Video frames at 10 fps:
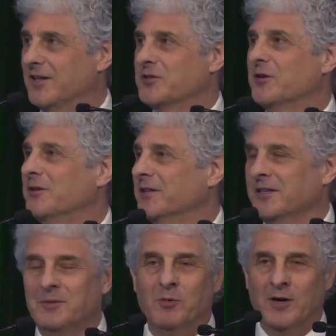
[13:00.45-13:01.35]
it's
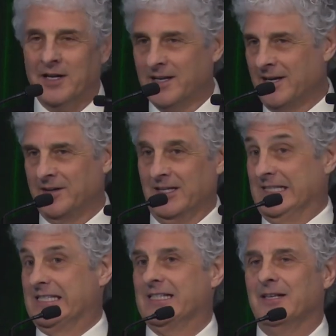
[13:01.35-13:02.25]
early in the morning and I'm going
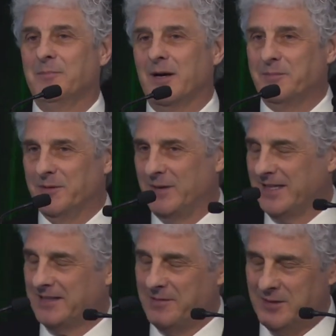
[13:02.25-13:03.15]
to slip up and
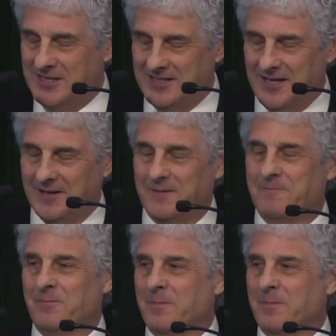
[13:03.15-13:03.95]
make that mistake.